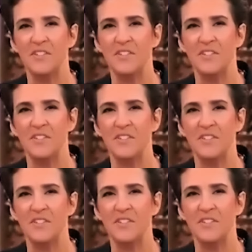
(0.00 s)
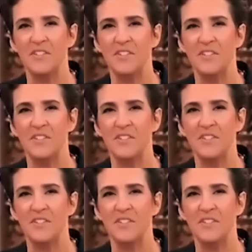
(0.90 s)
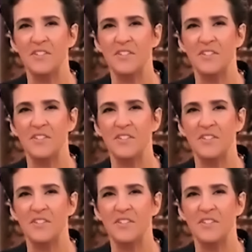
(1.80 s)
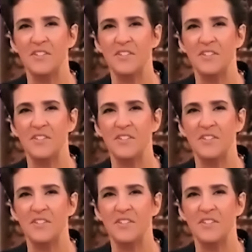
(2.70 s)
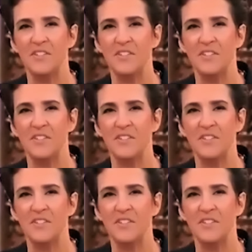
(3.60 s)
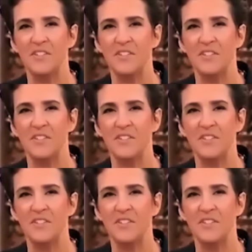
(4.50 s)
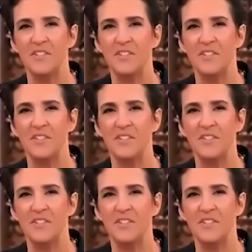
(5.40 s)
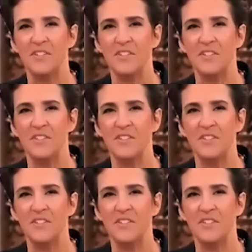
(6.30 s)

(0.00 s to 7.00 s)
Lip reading: No words are spoken by the person on screen.